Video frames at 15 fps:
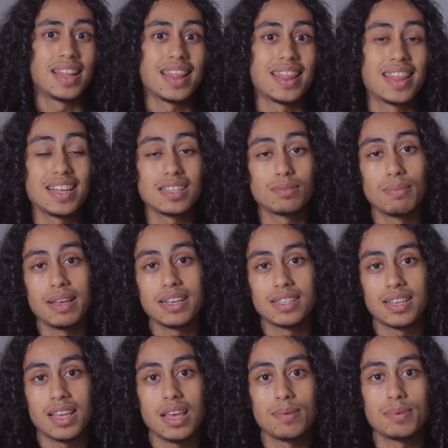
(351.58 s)
This
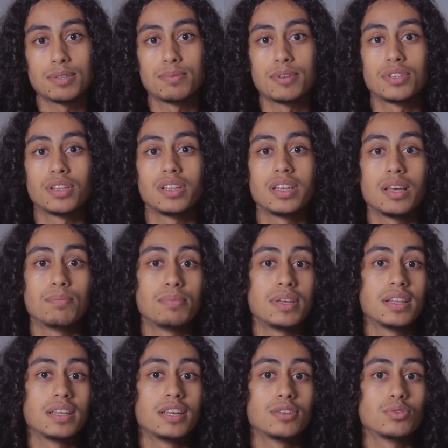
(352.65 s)
makes Keap especially
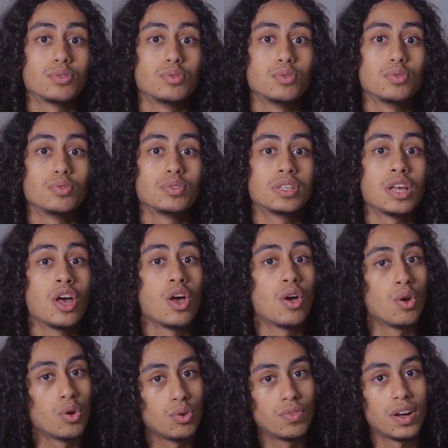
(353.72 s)
appealing to those
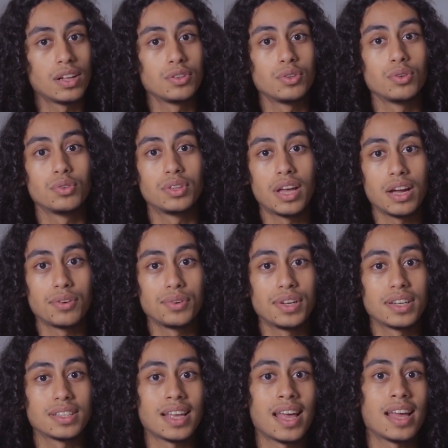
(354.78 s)
who value
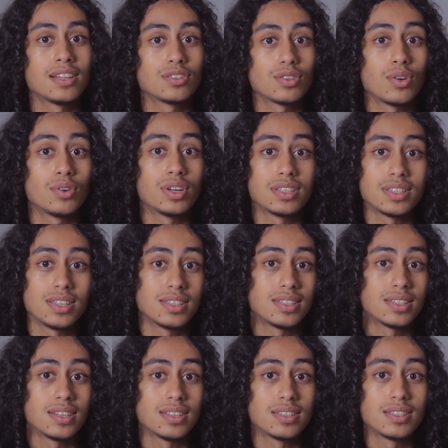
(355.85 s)
direct hands-on
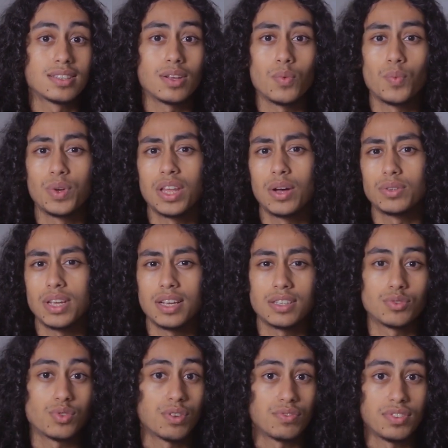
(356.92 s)
assistance without
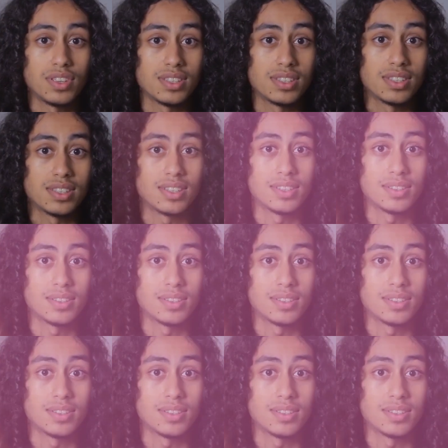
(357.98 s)
extra fees.